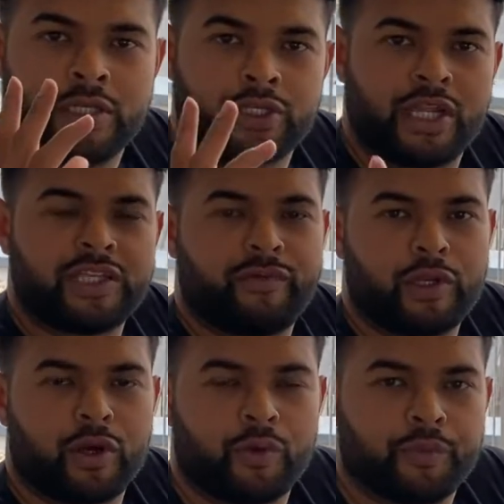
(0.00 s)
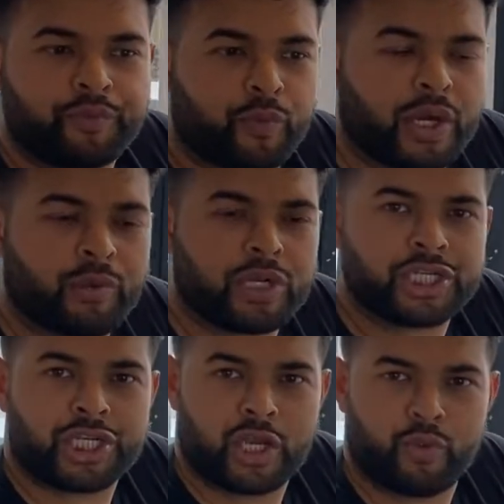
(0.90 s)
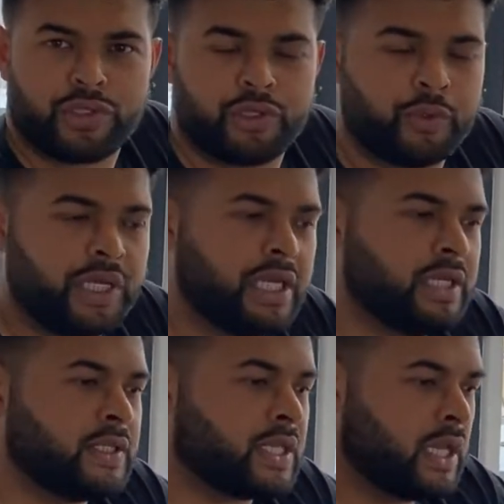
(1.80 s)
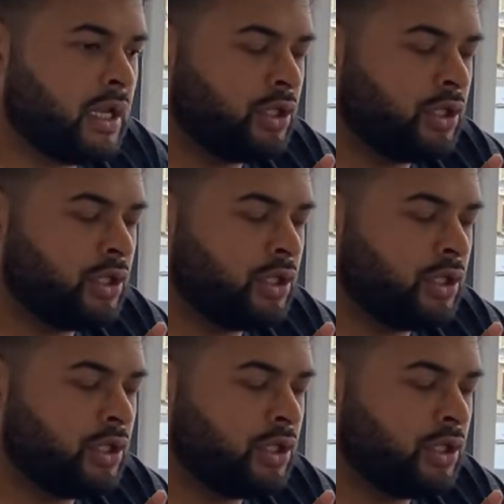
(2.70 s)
today's video, what I want to share with you is,